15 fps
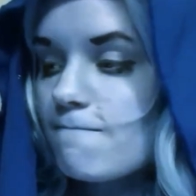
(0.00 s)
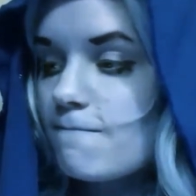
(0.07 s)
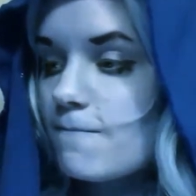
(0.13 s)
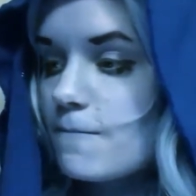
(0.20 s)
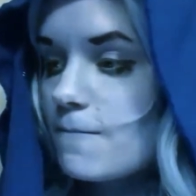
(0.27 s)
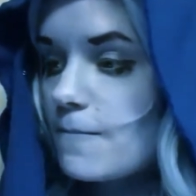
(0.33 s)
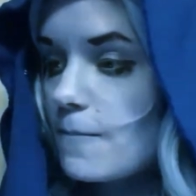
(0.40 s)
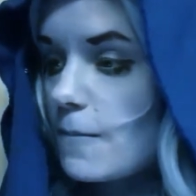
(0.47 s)

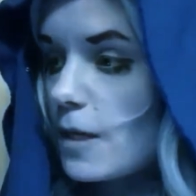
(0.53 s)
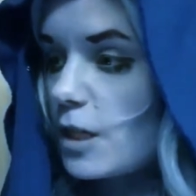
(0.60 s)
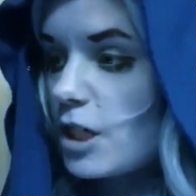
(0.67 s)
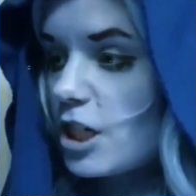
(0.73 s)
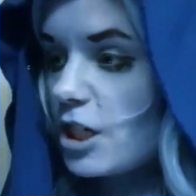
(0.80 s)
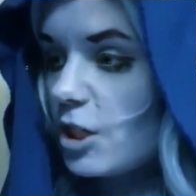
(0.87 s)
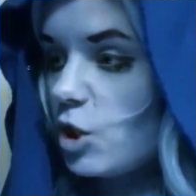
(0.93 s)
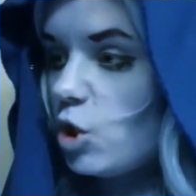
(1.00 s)
Why
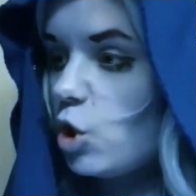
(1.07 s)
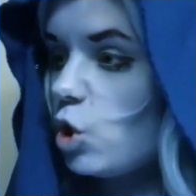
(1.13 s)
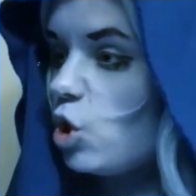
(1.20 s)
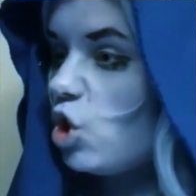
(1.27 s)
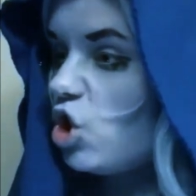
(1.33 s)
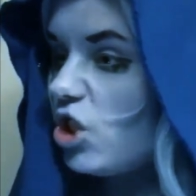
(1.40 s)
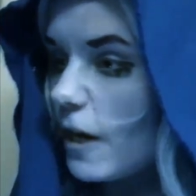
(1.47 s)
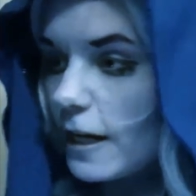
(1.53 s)
can't you
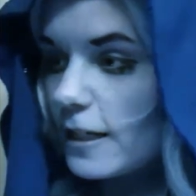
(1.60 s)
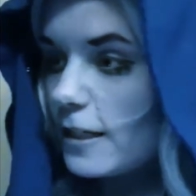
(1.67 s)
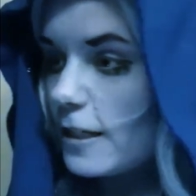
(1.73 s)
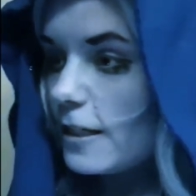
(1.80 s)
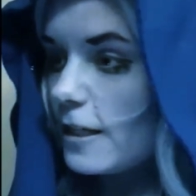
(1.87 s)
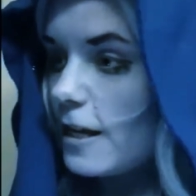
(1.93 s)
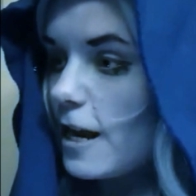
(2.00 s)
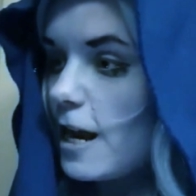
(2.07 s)

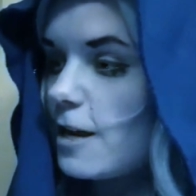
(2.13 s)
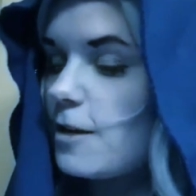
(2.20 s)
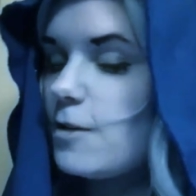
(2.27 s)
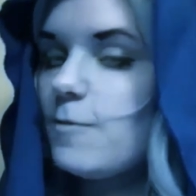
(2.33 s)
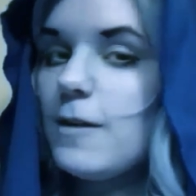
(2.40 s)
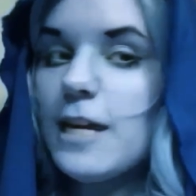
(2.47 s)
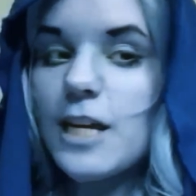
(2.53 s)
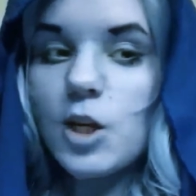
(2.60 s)
just let
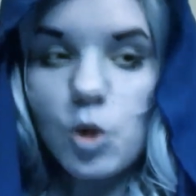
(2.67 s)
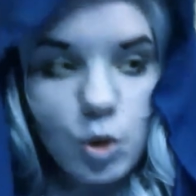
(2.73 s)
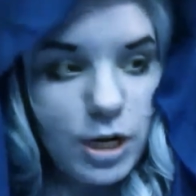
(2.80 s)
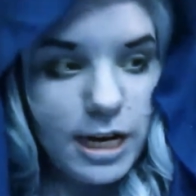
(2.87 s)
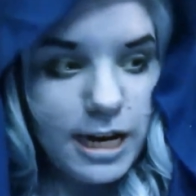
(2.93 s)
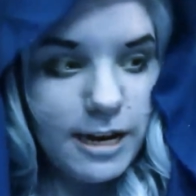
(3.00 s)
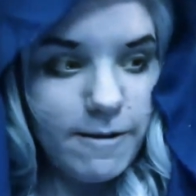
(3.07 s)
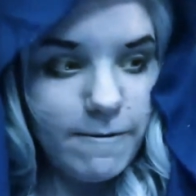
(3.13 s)
me grieve?